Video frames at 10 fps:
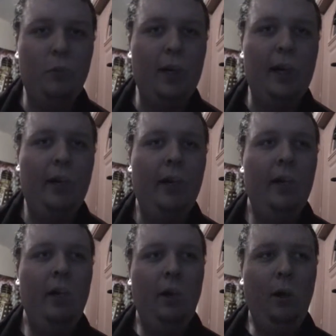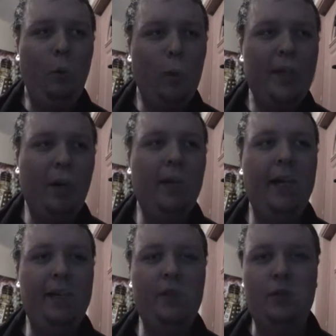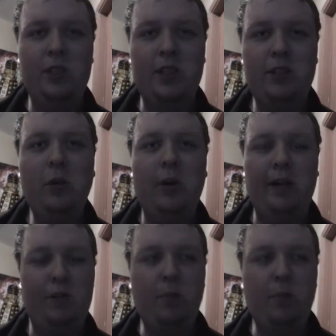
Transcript: to where we don't get an interesting story.